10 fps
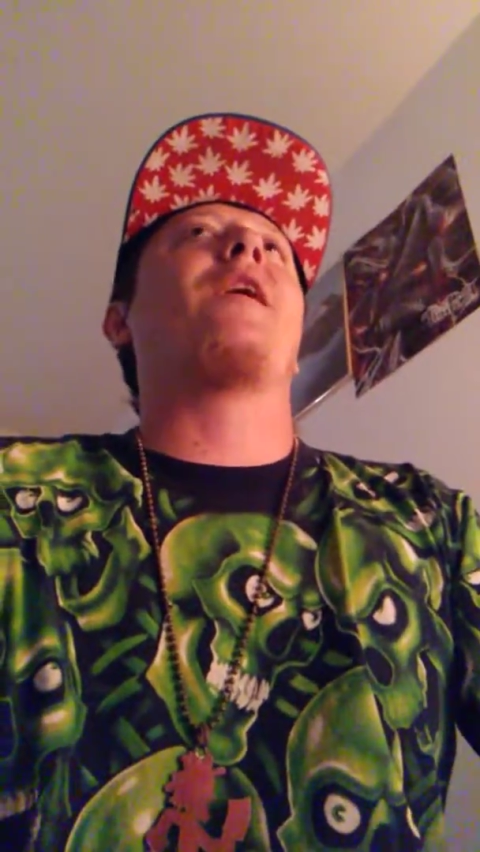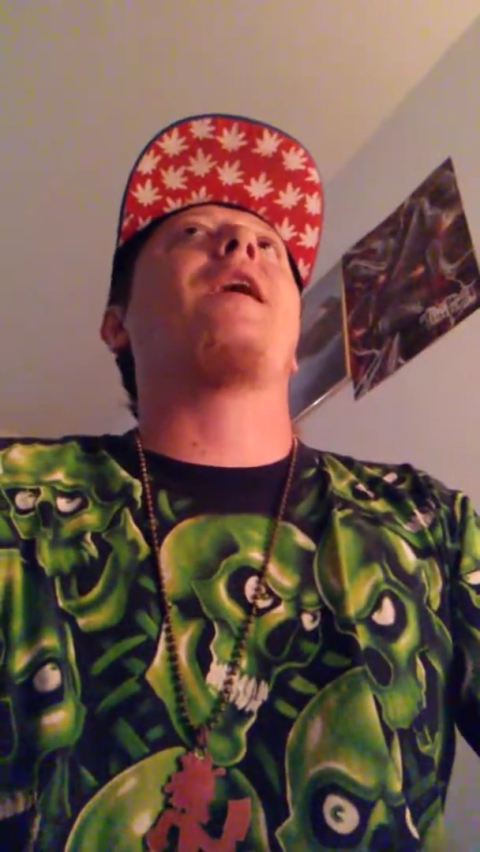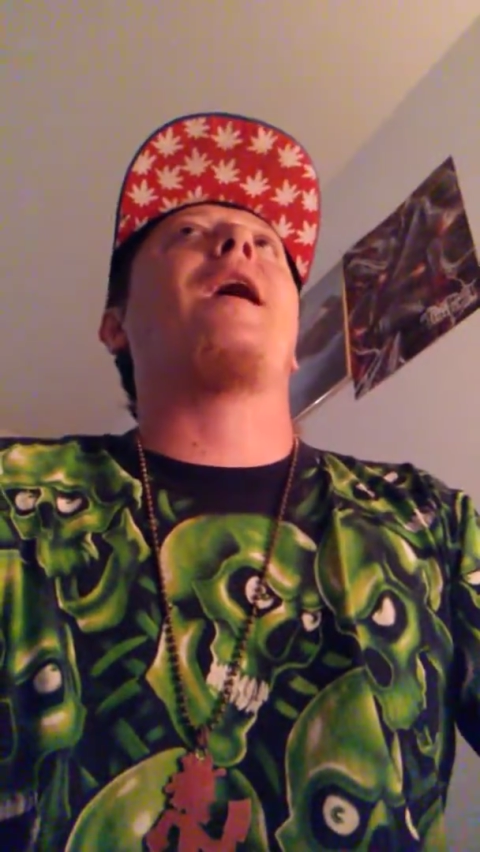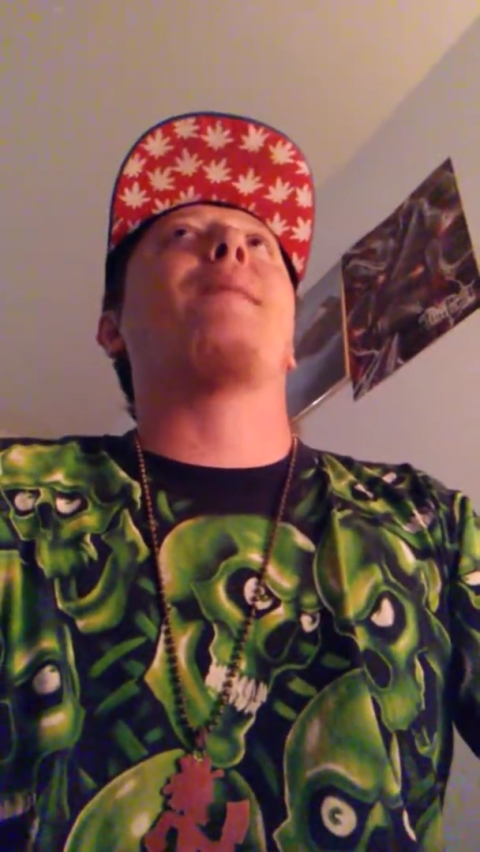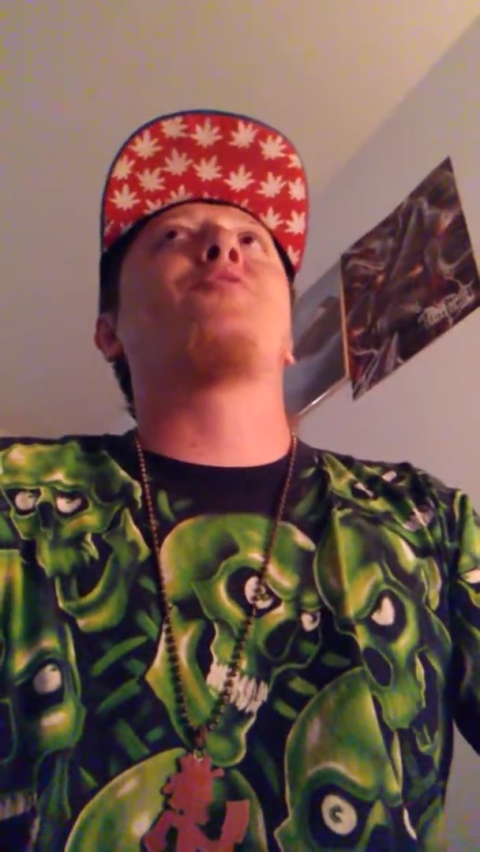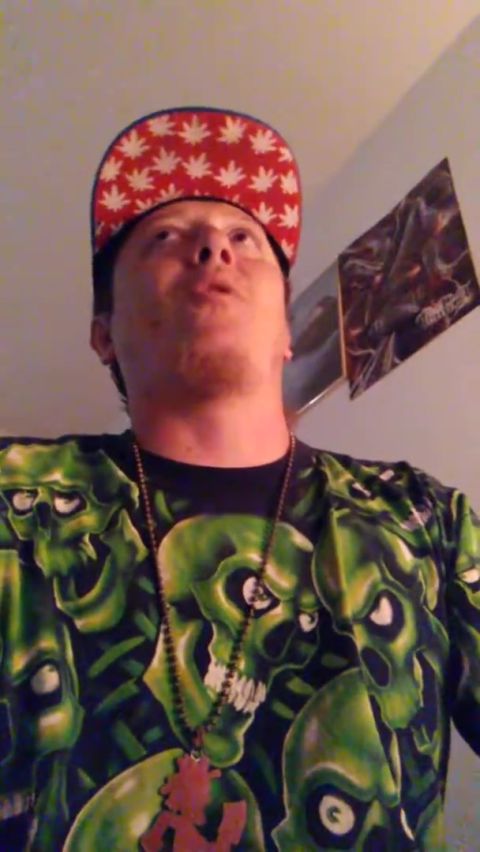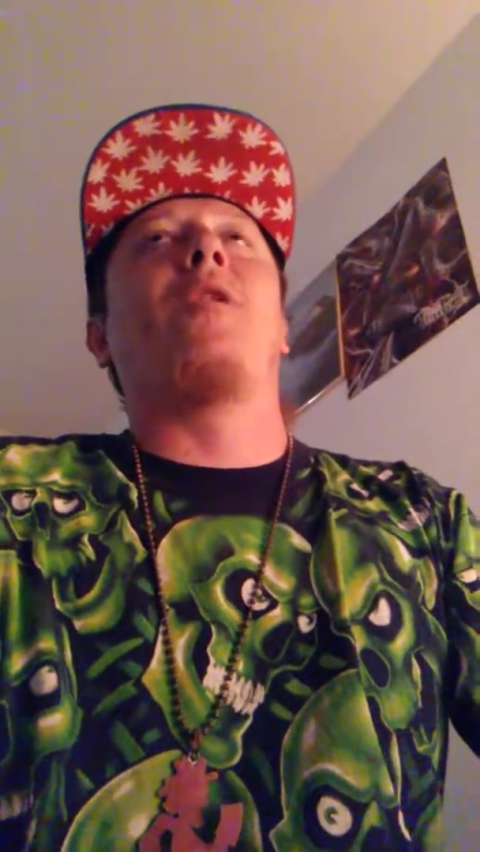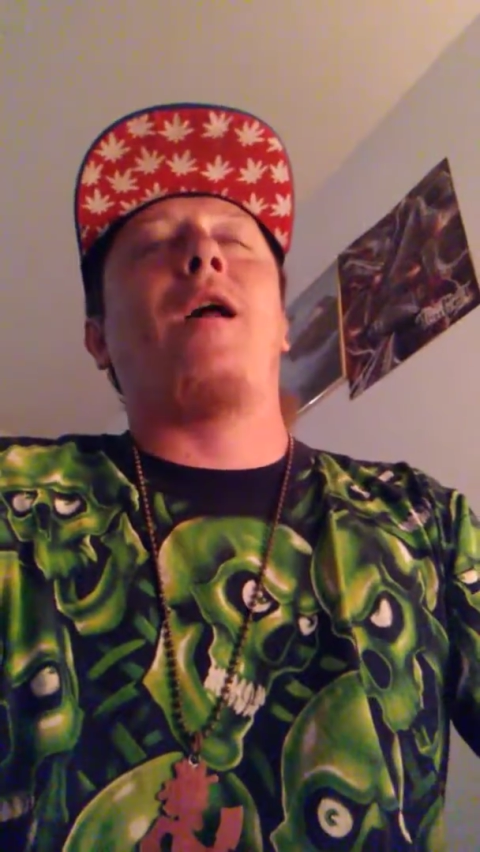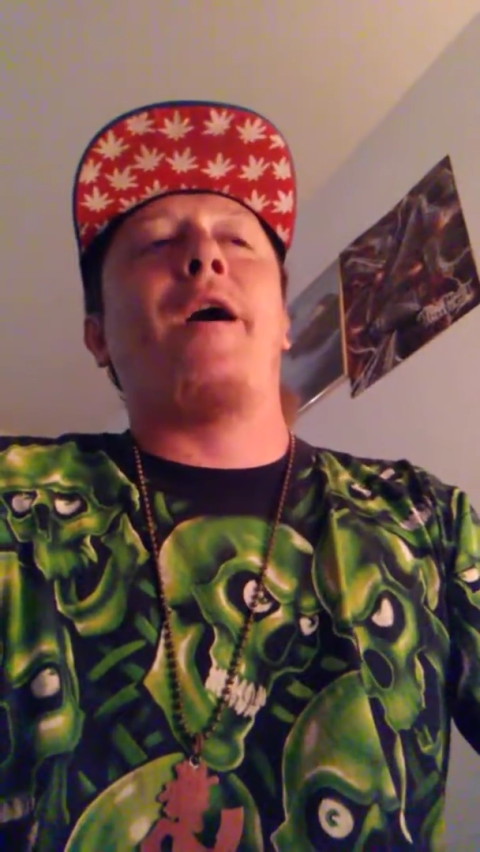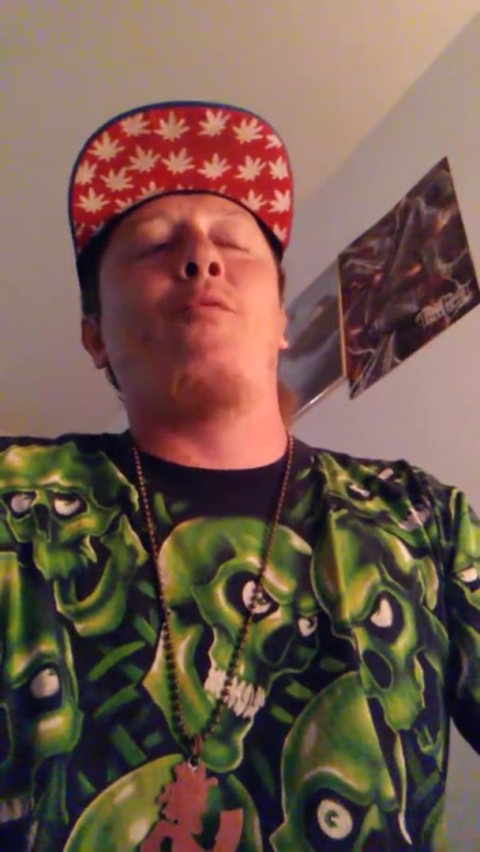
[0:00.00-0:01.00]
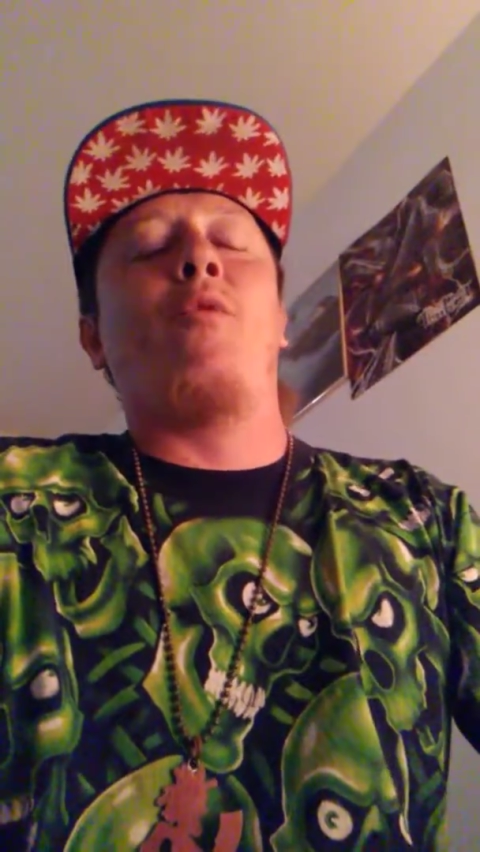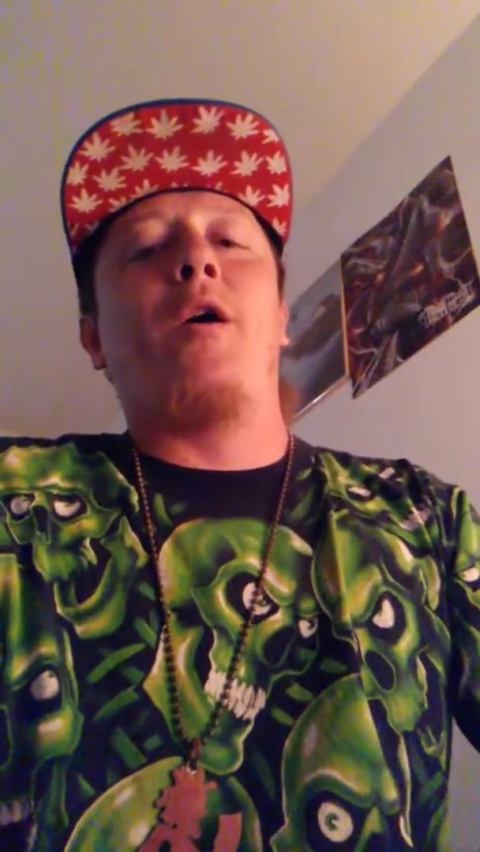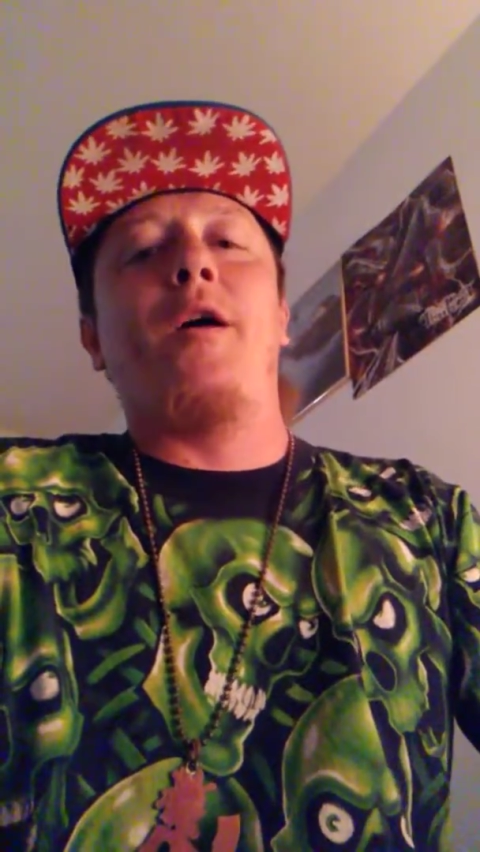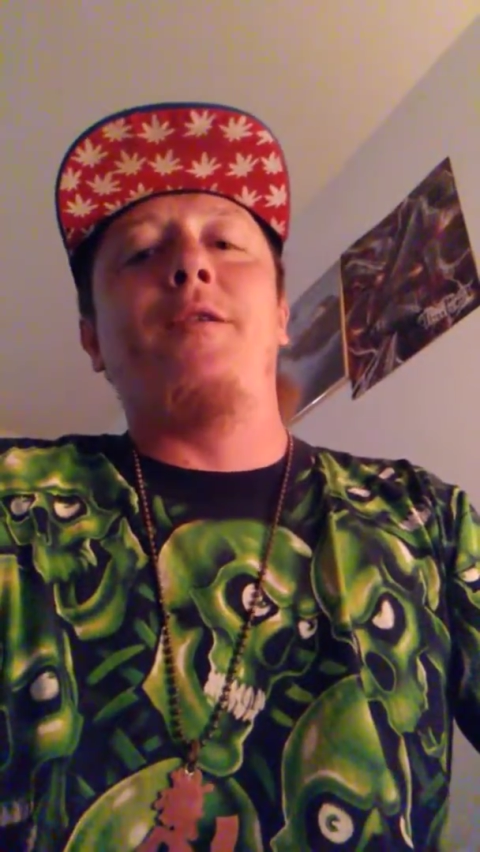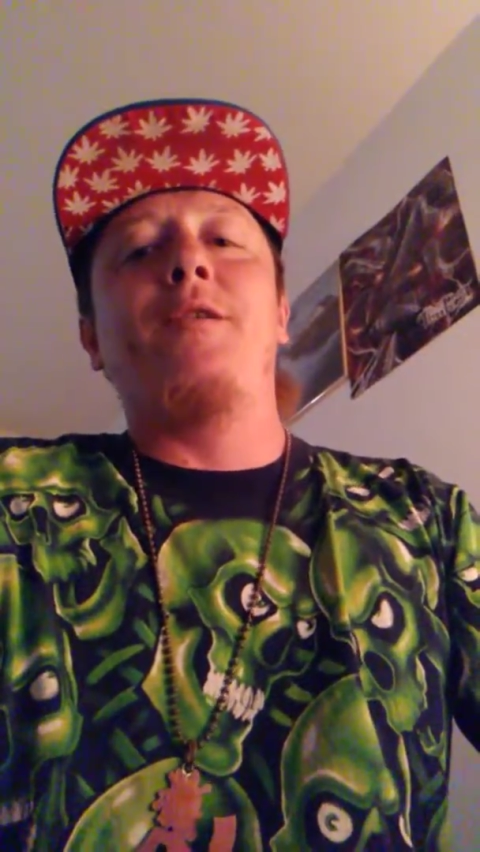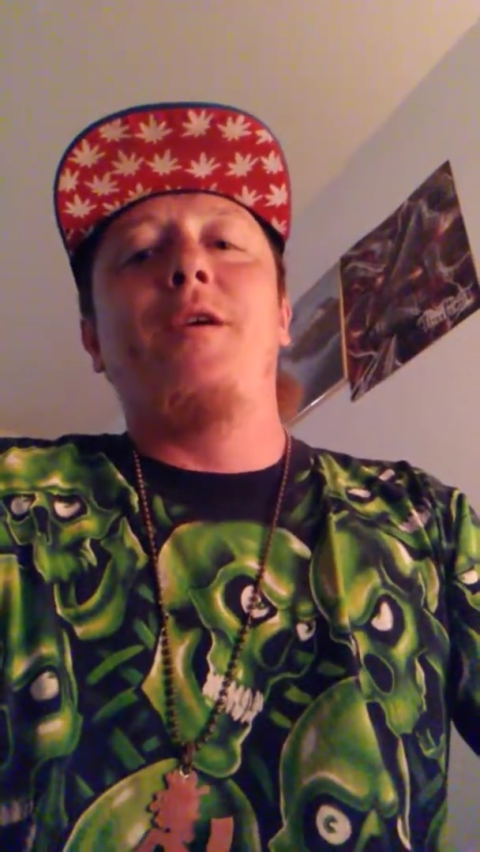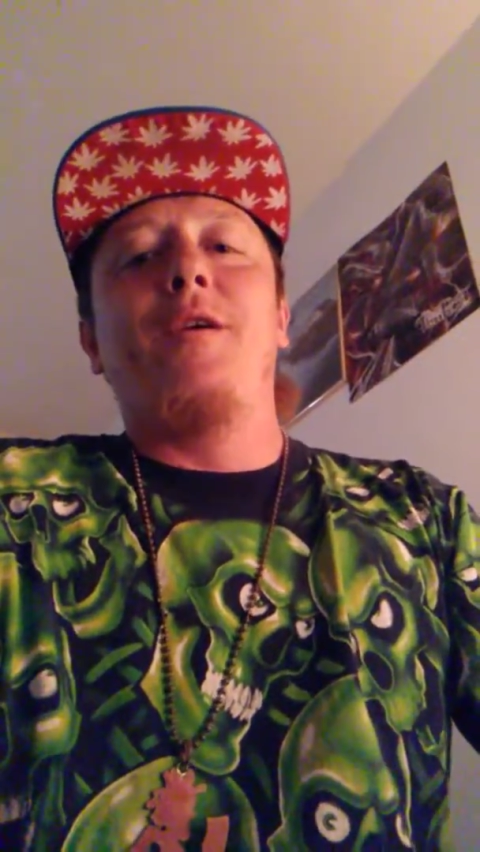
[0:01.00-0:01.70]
cops on line one.